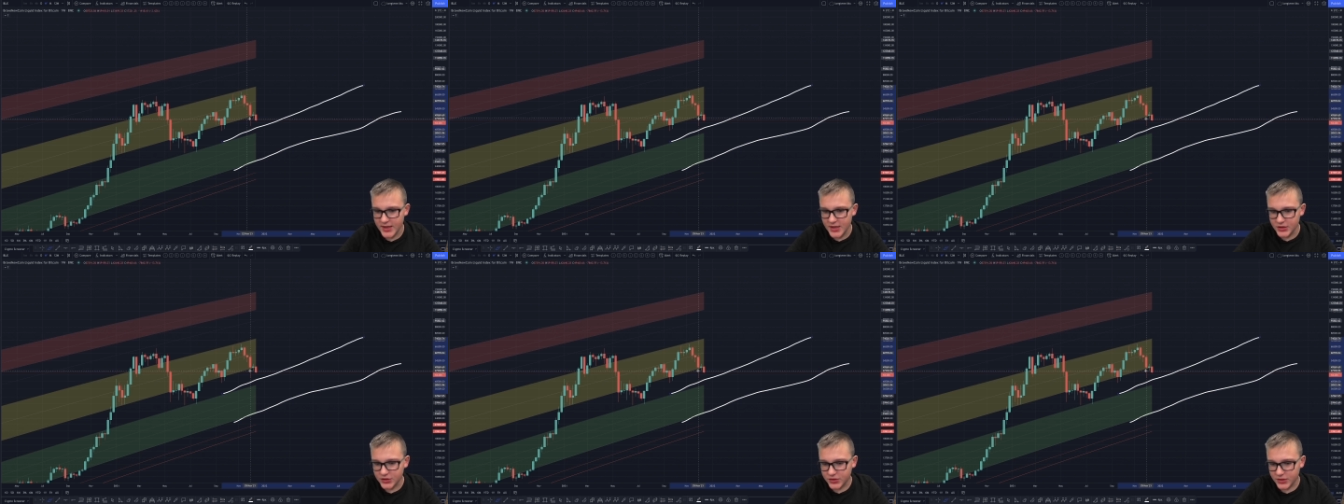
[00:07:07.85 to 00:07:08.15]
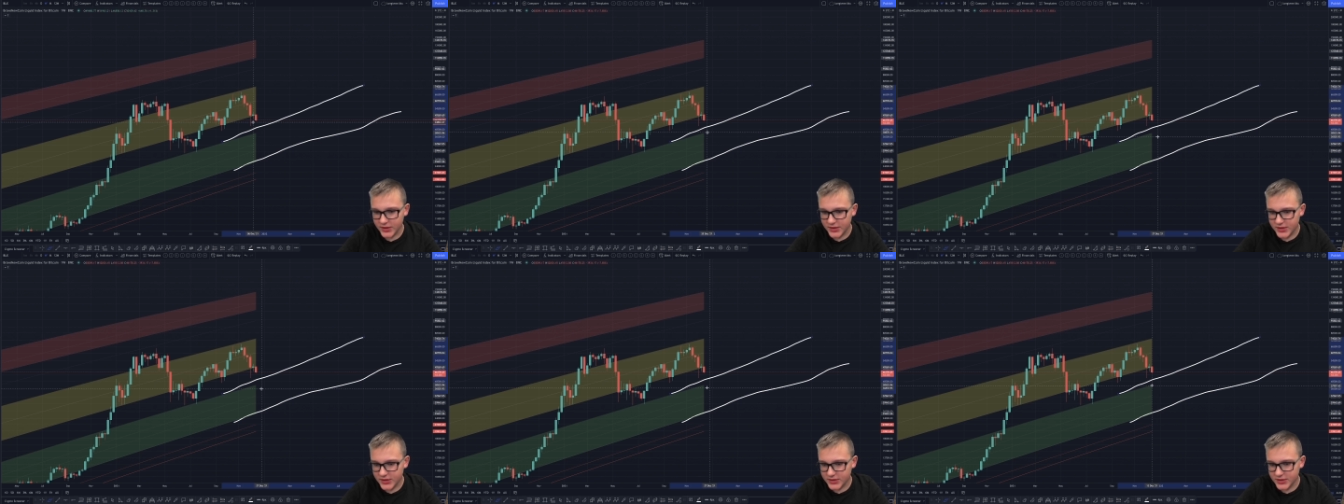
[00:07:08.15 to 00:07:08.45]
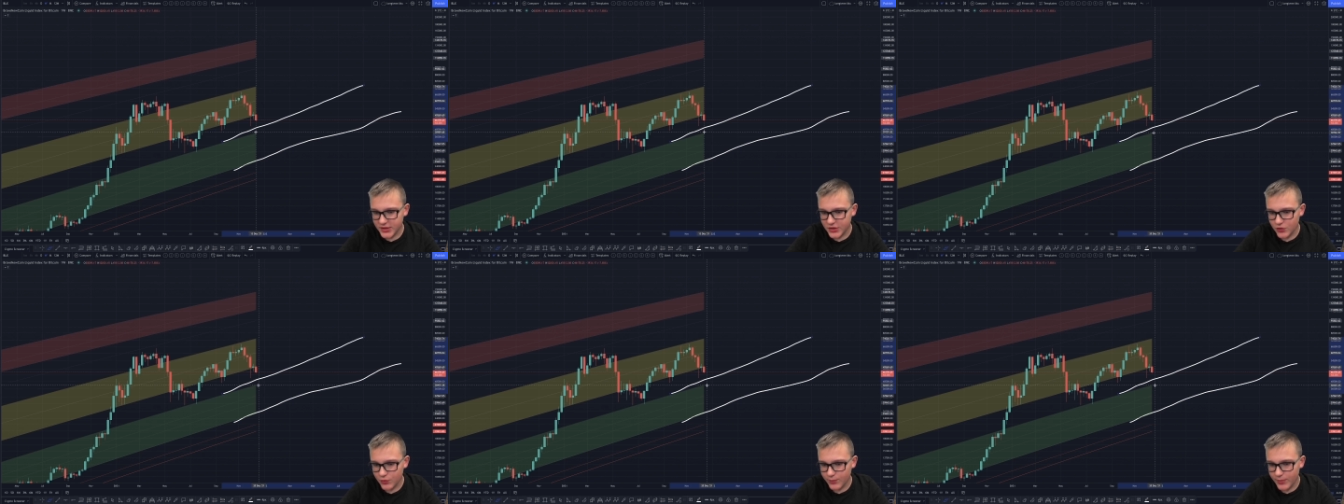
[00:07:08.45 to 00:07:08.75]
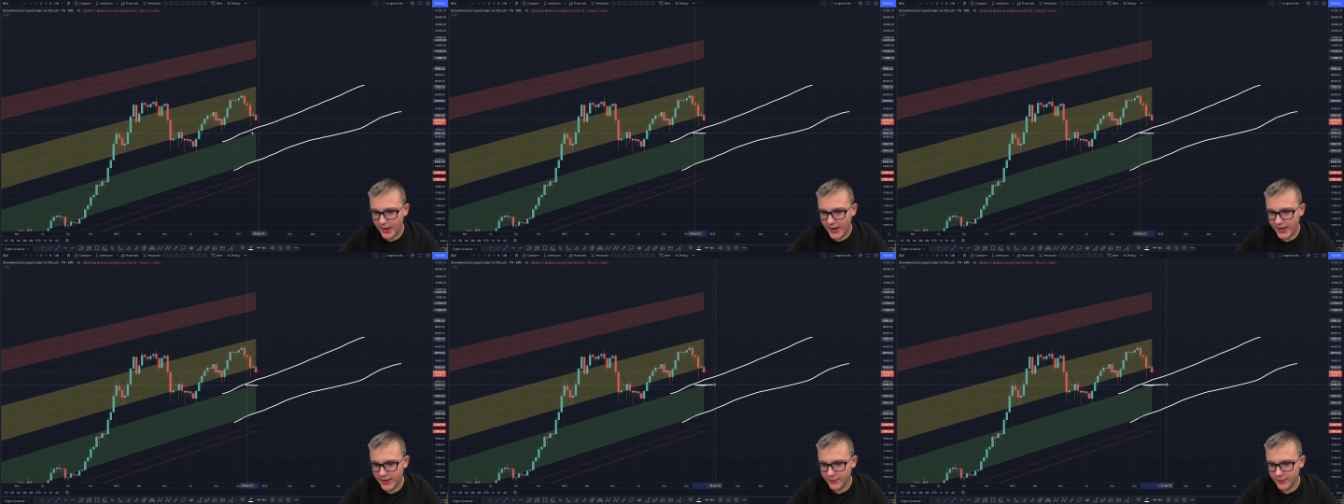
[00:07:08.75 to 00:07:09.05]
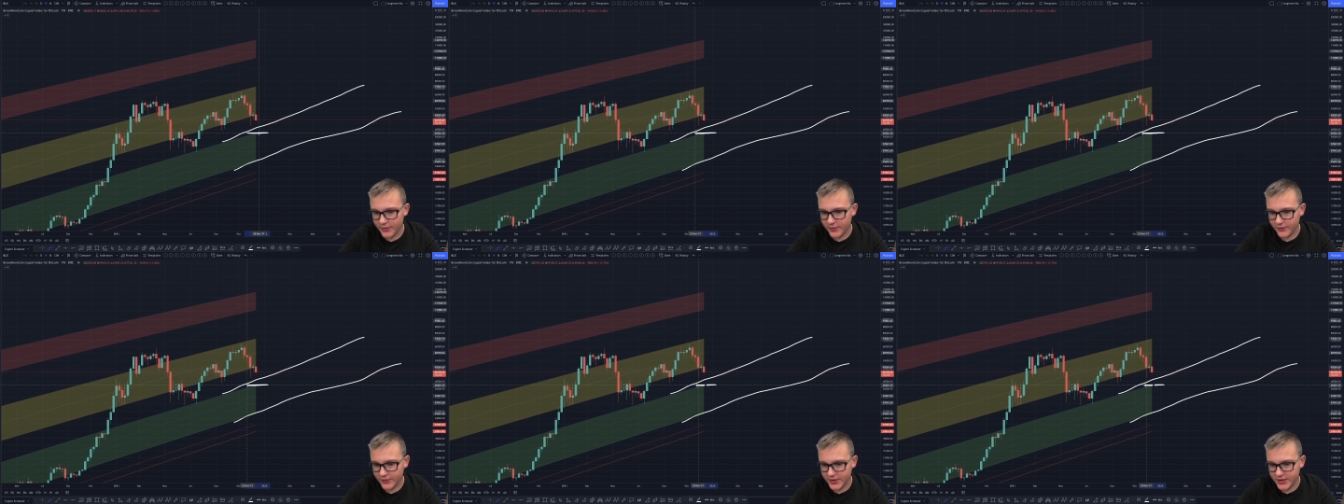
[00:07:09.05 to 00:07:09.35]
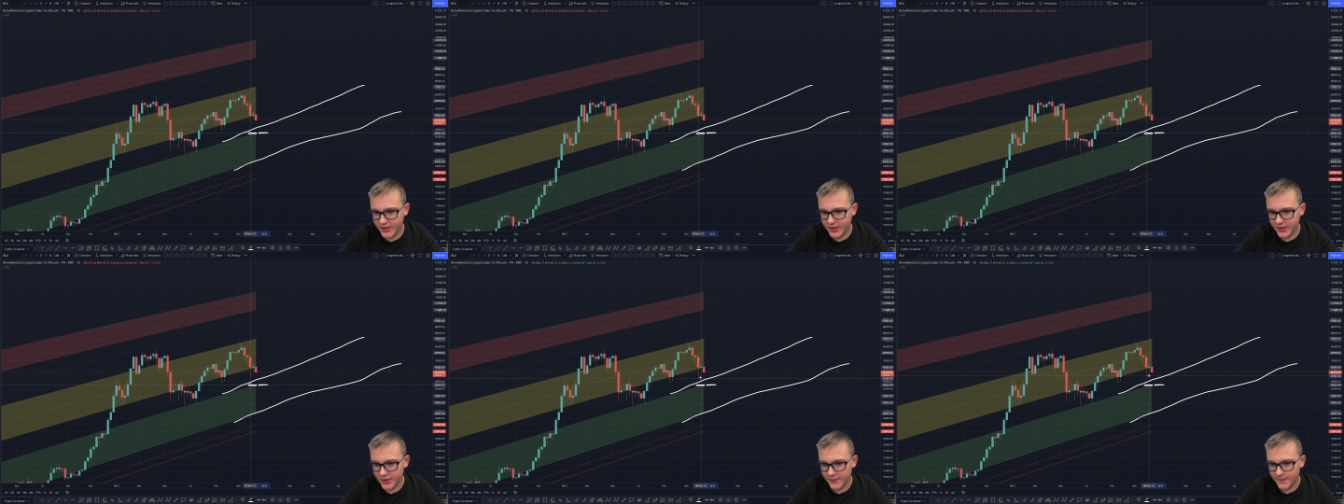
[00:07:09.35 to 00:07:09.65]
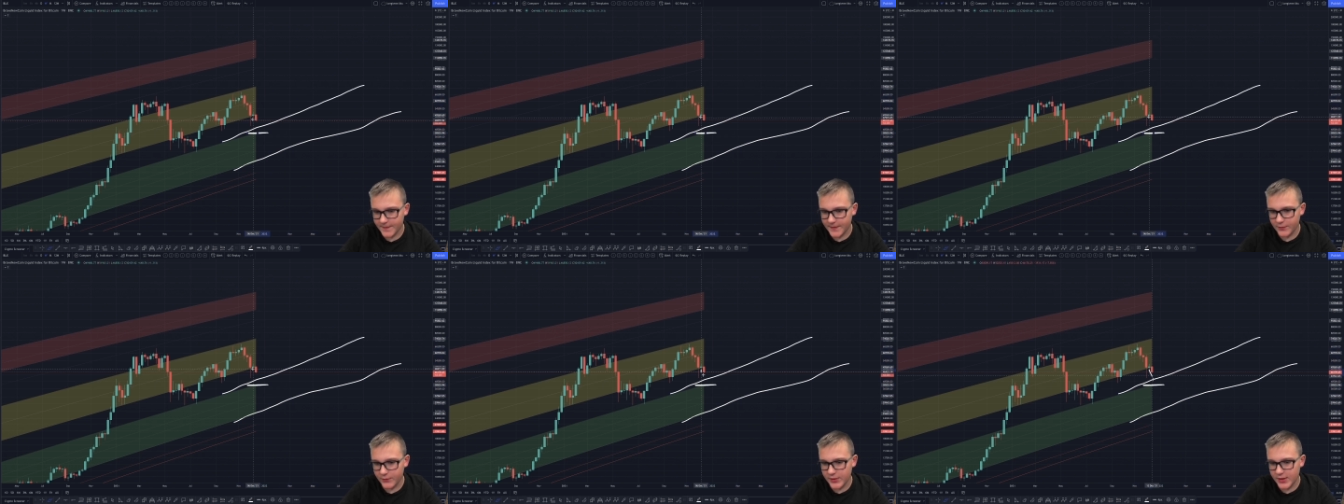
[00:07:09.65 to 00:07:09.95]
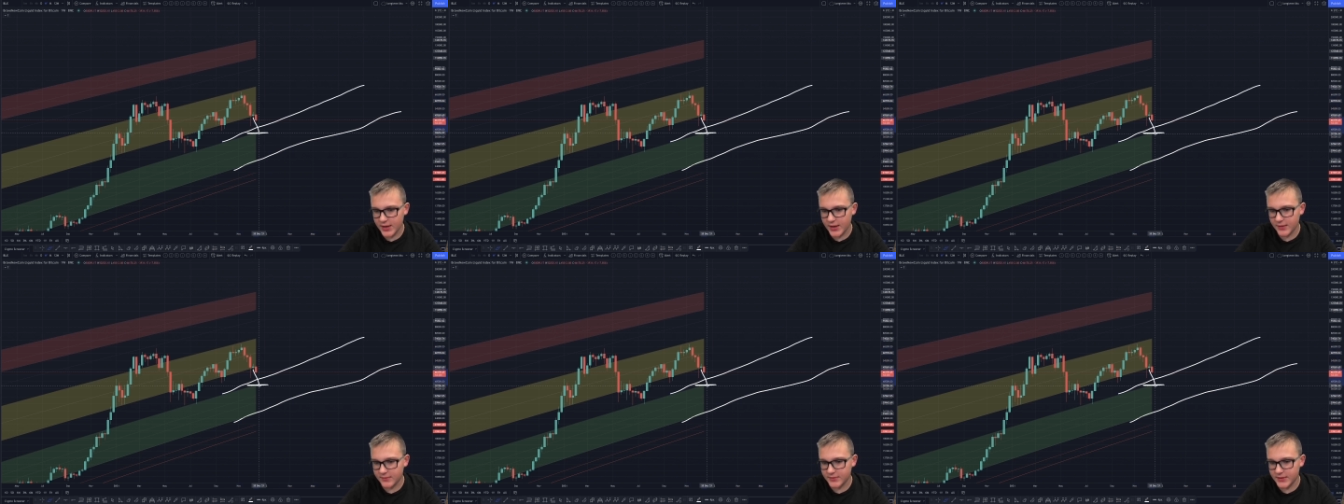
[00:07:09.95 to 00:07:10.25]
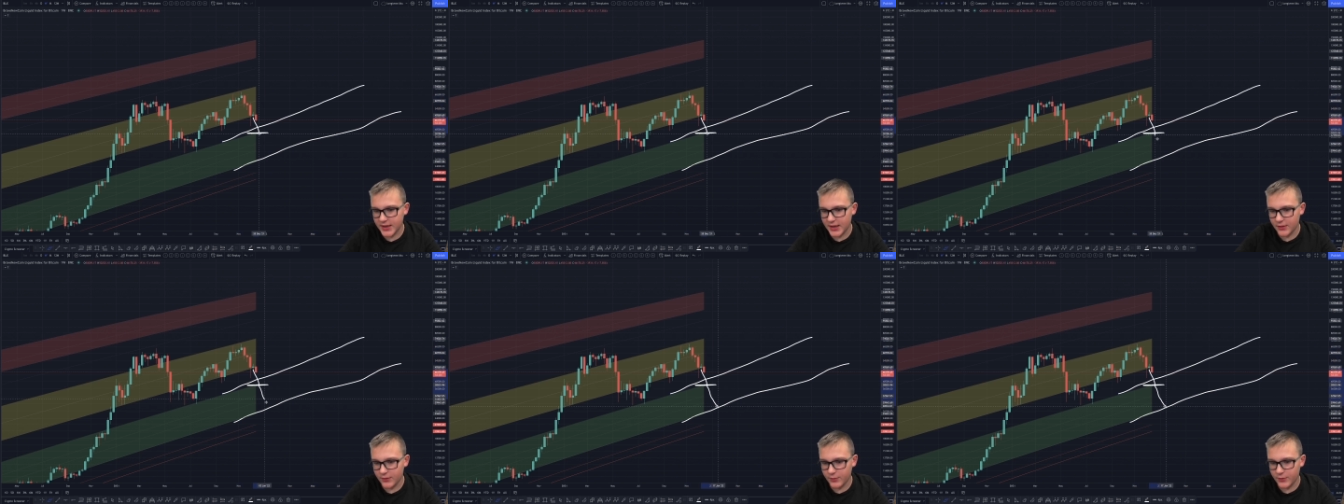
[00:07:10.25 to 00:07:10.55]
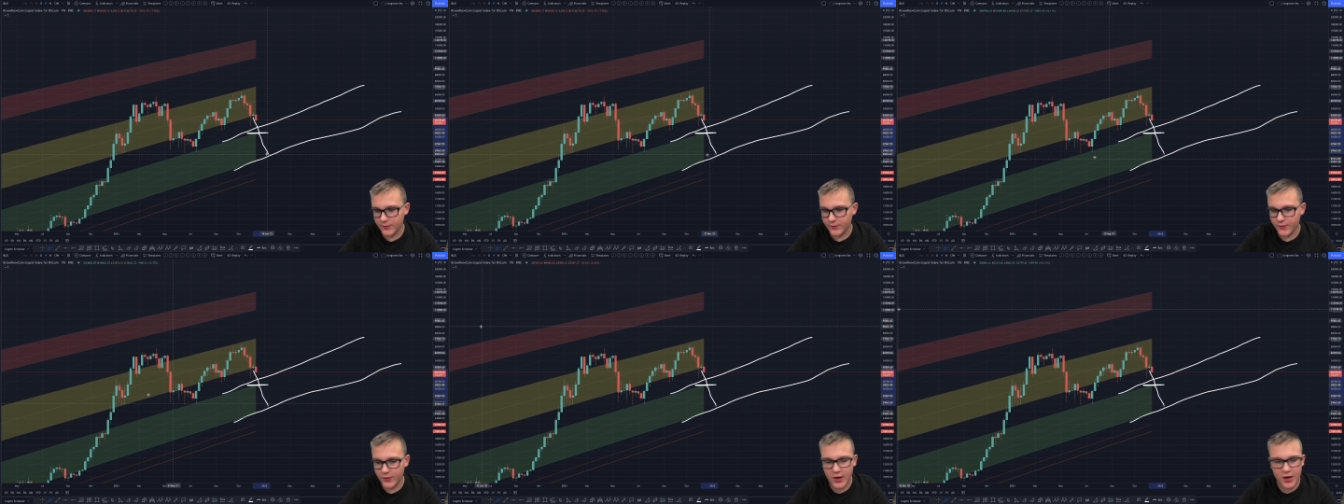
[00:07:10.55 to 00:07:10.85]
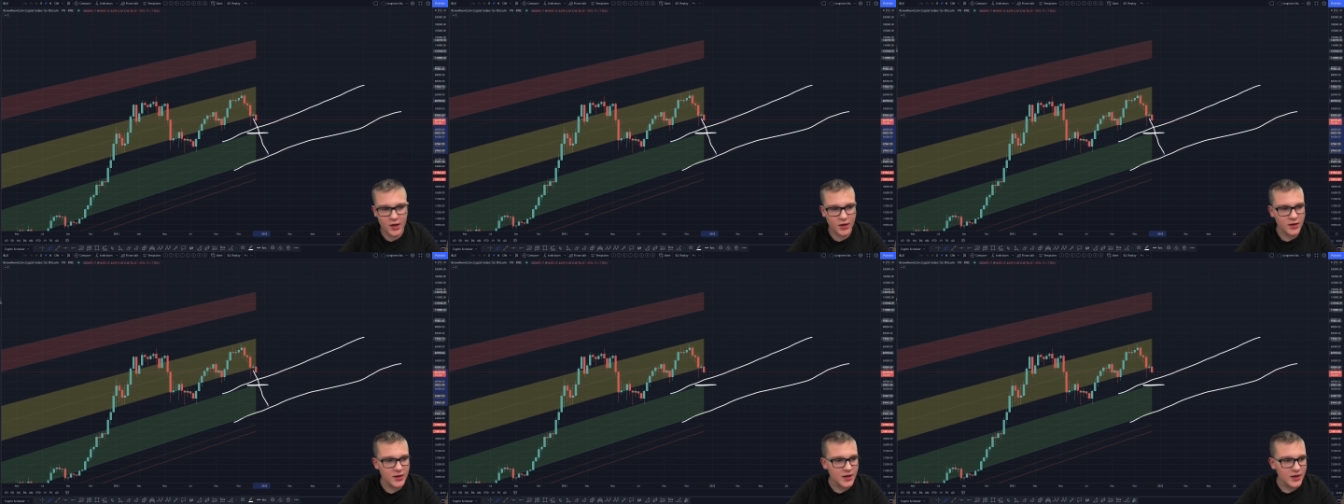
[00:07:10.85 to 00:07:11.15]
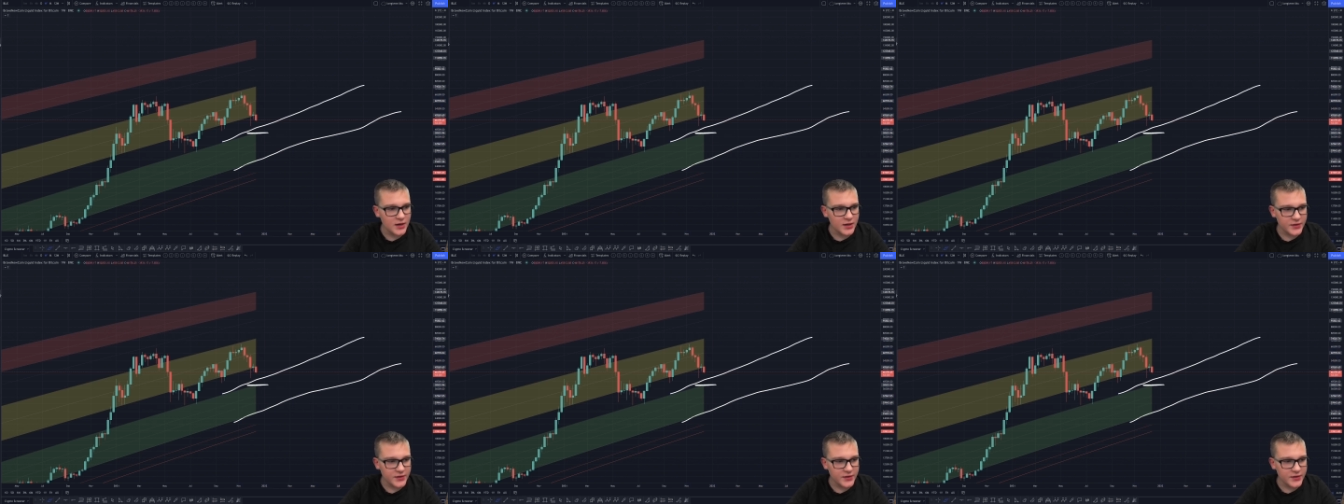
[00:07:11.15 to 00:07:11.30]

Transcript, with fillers: So let's just say you buy and over here, and we come down, we fall.